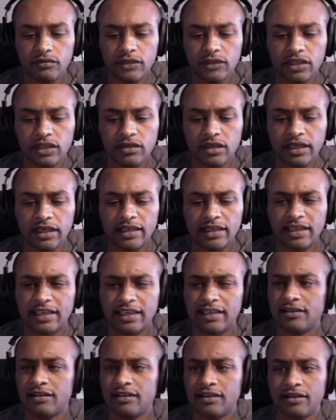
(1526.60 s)
like
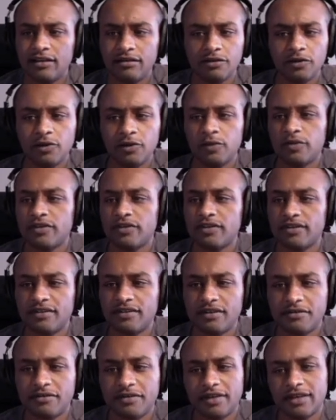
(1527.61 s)
healing groups and
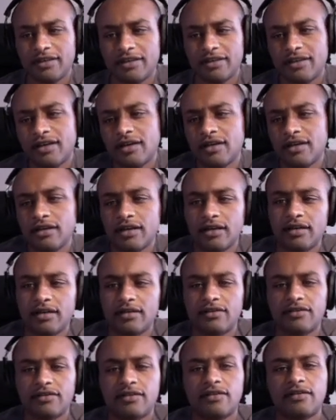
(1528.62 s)
stuff like that. Like
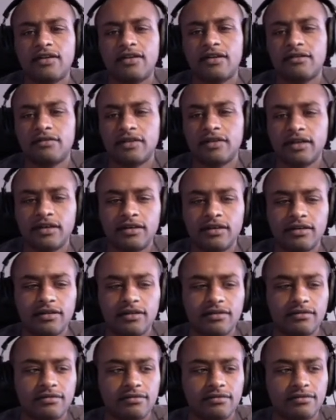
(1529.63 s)
it's just kind of like
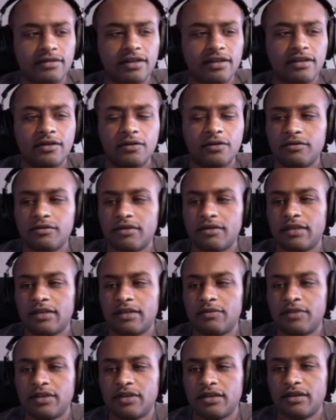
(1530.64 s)

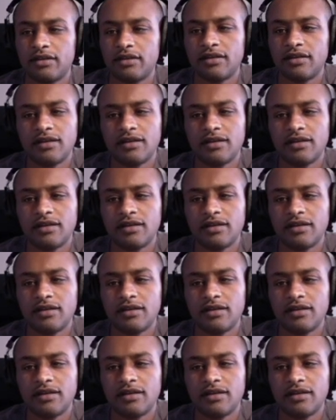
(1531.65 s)
hippie